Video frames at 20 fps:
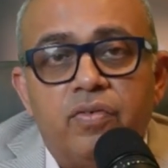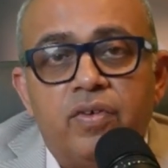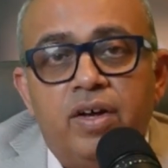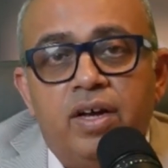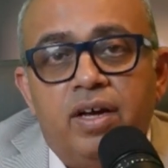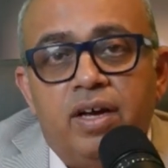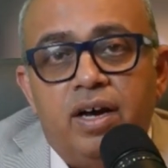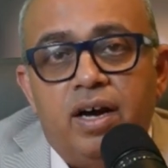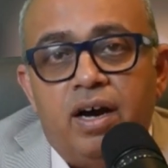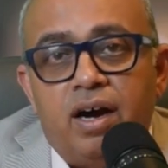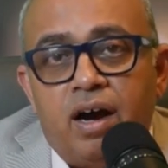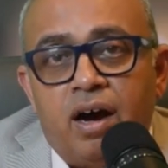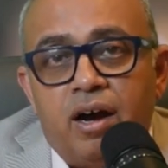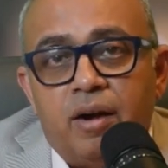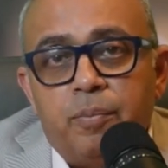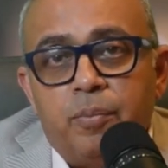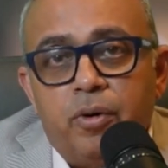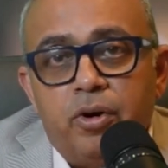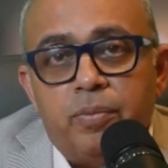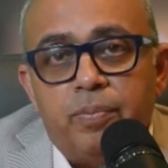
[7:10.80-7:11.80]
are
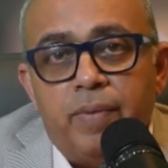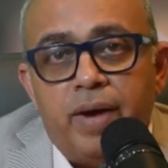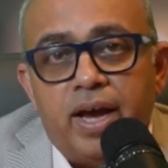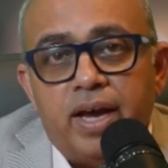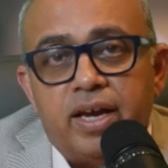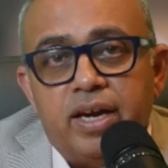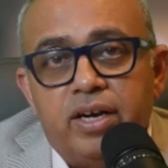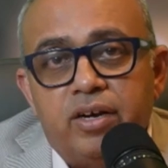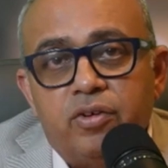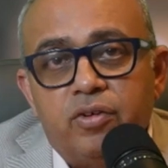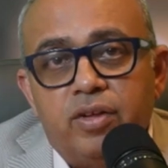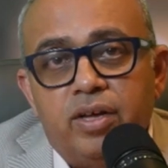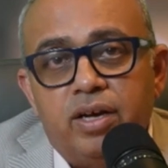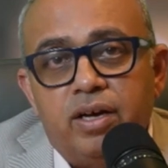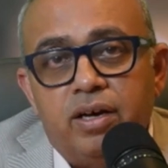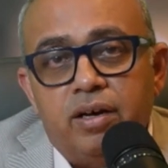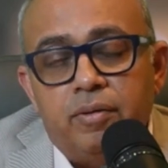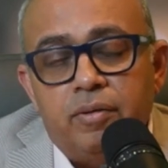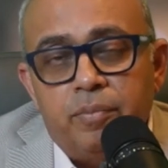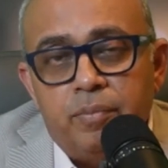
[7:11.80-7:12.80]
put back into
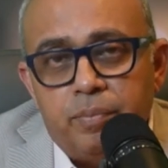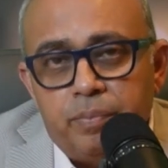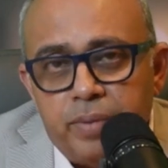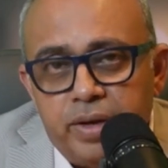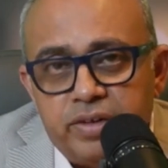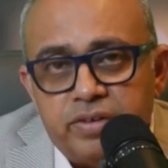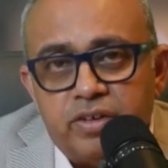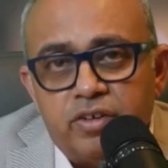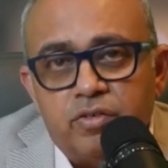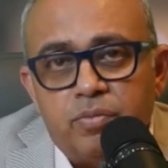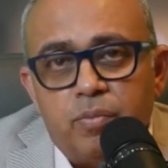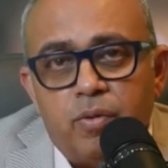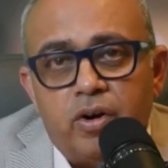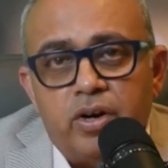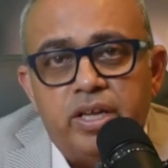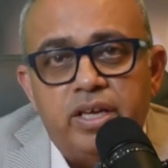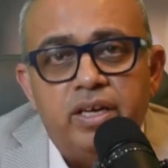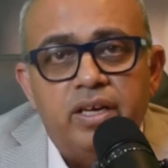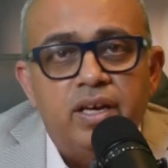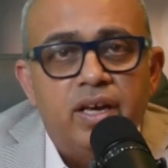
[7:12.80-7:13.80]
the patient's body.
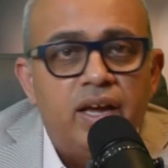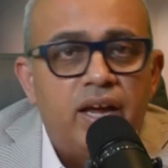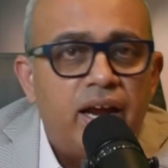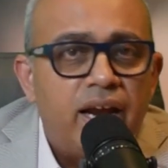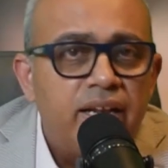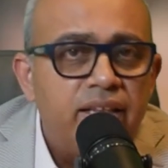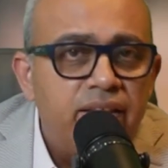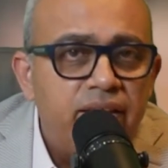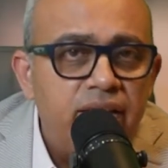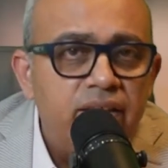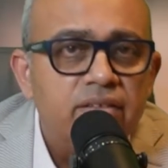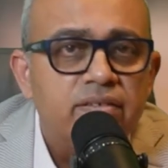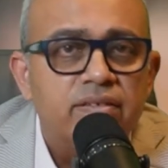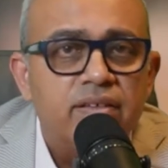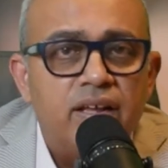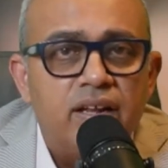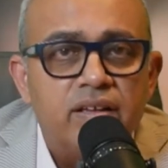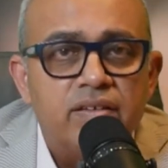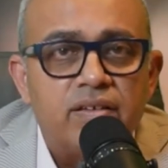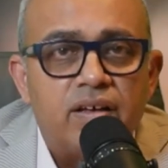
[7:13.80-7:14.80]
And these
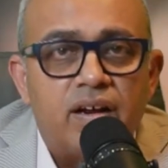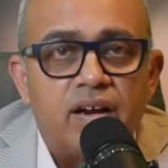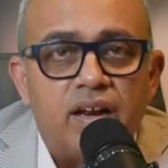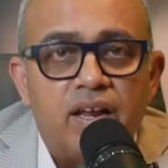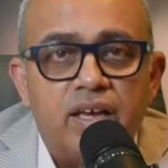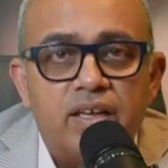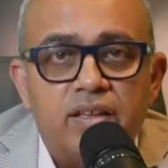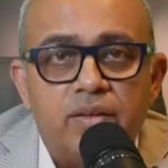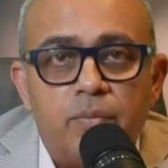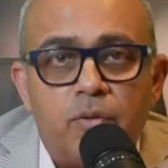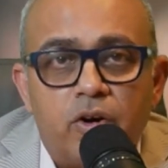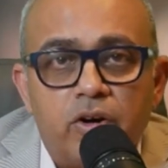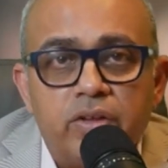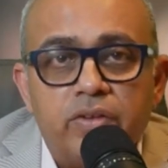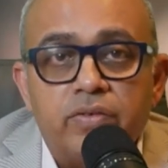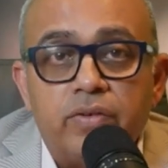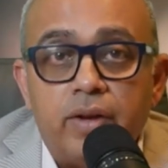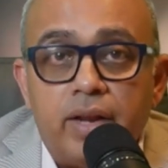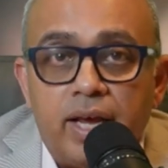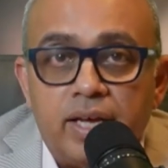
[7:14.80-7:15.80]
cells are like the body's
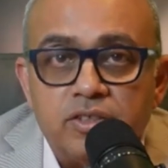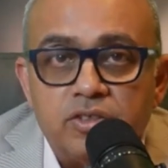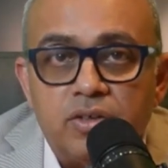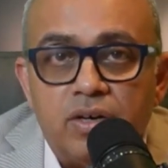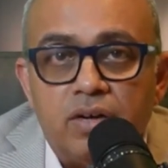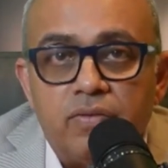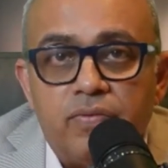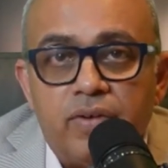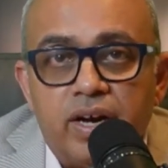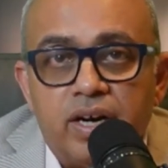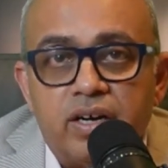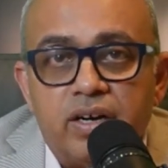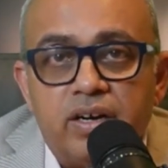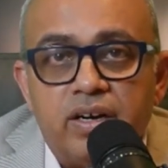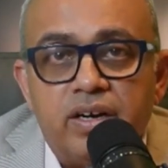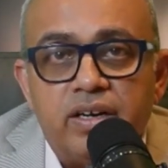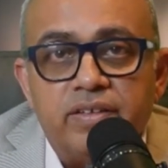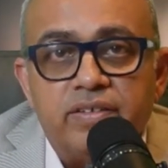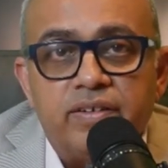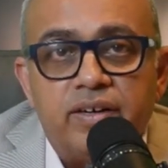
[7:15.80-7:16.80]
natural
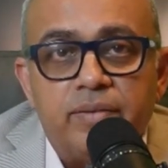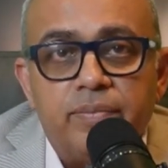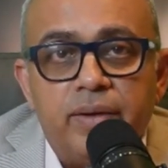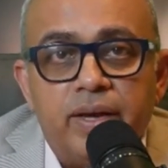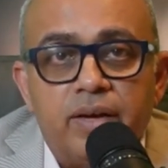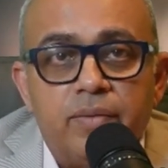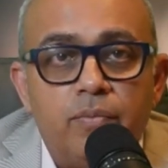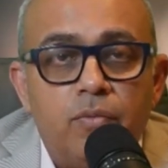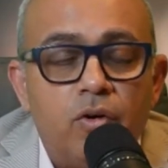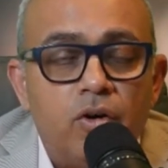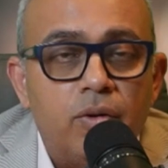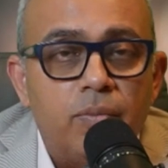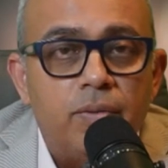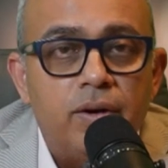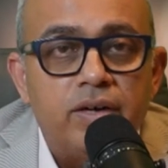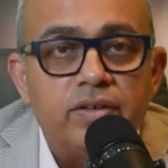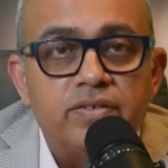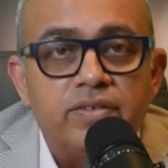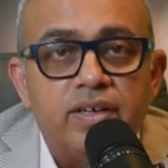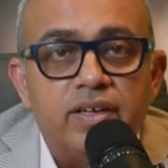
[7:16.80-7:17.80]
factories that make more blood
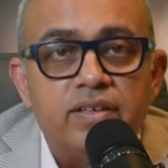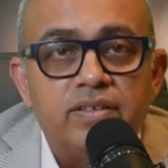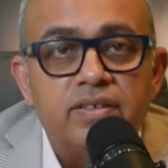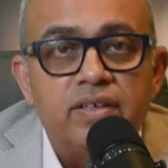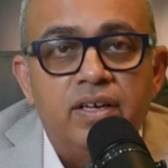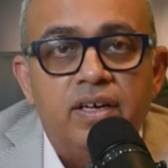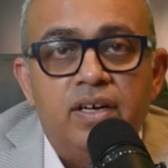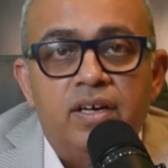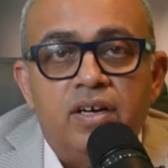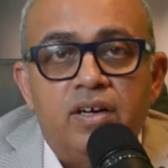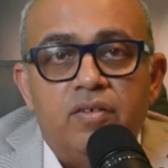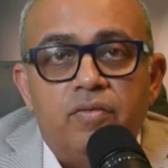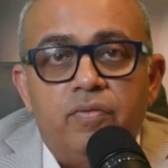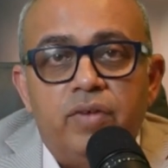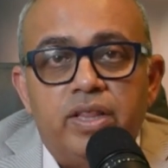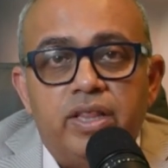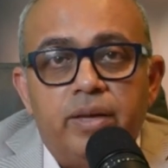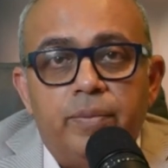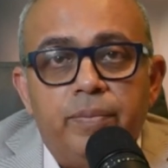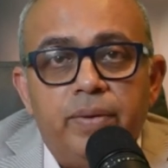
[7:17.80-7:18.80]
cells. With the
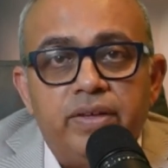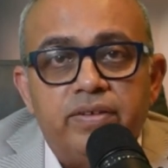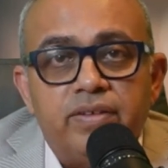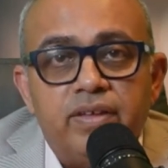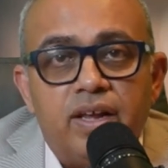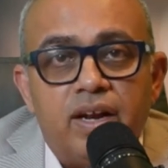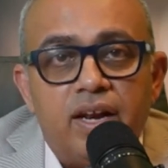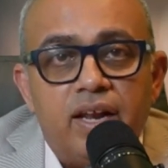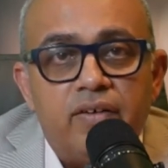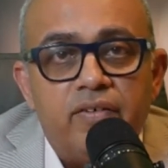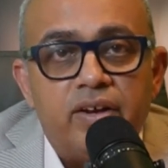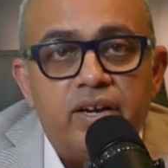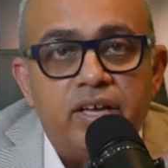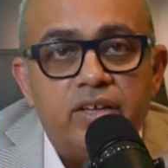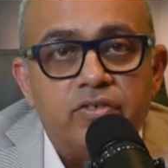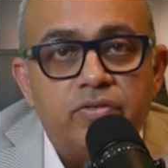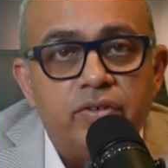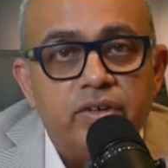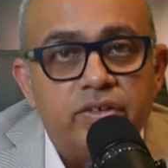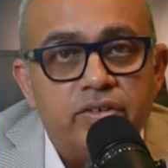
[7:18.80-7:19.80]
BCL11A
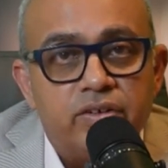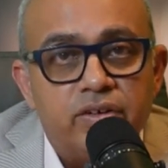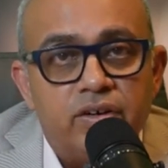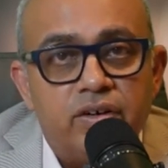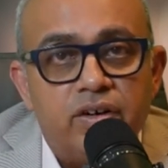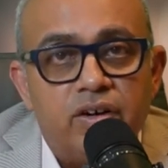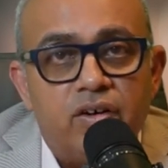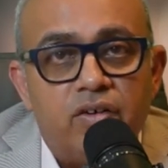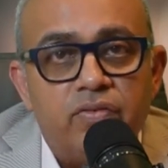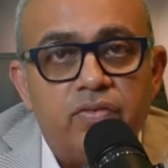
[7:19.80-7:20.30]
switch turned off,